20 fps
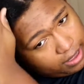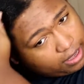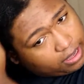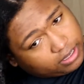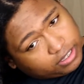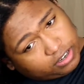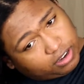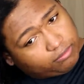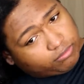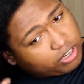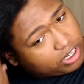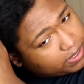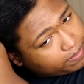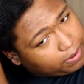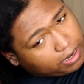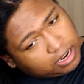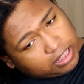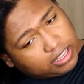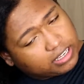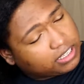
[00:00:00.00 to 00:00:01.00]
So I'm just
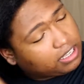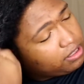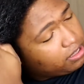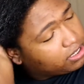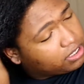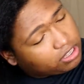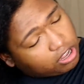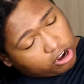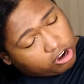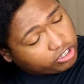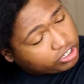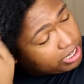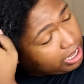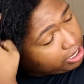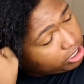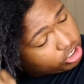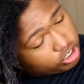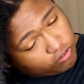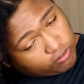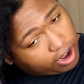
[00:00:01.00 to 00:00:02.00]
putting this in this third
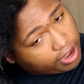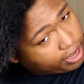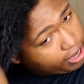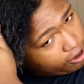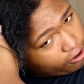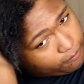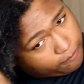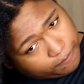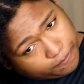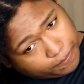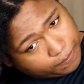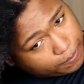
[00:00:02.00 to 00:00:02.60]
section right here.